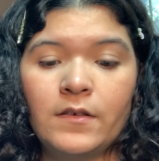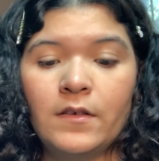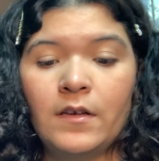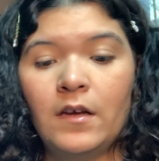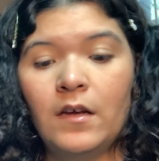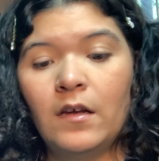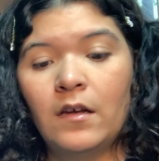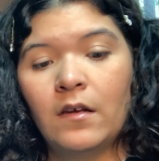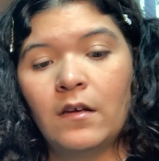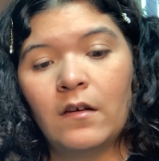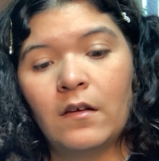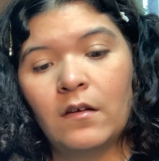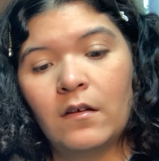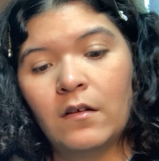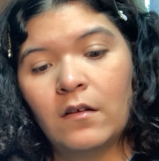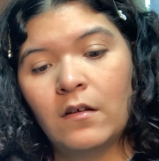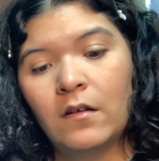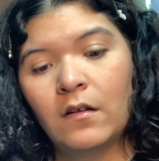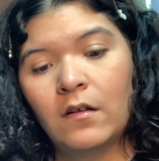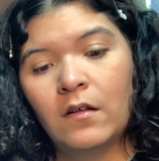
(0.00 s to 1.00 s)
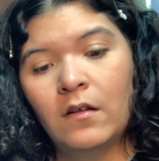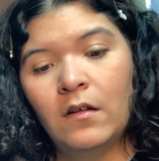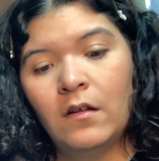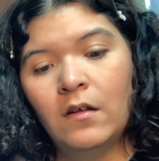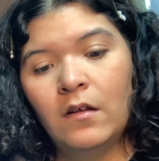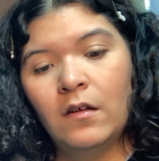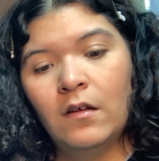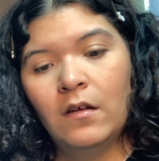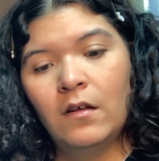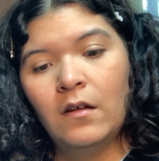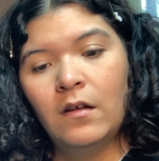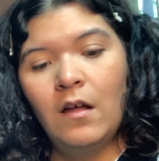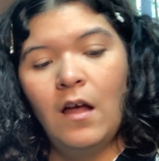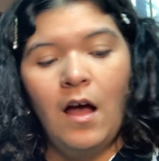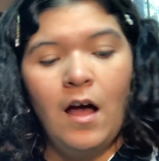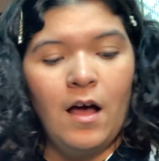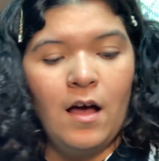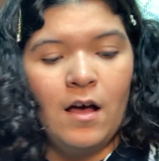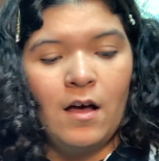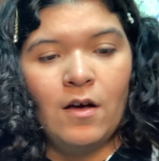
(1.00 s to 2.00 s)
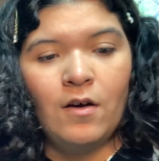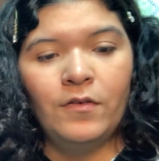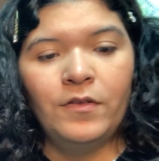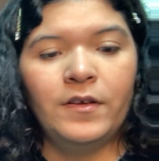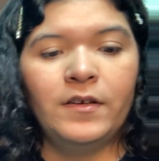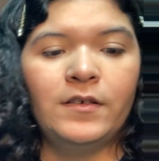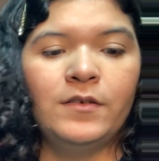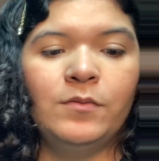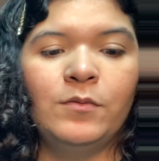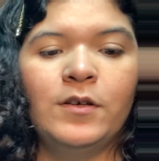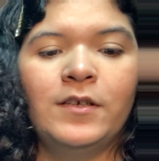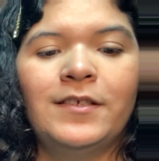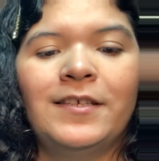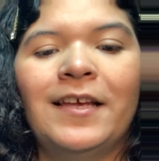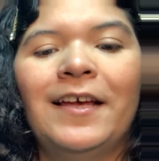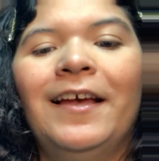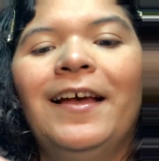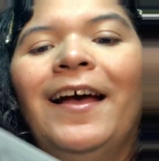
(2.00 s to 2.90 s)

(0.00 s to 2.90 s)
see. Oh, this was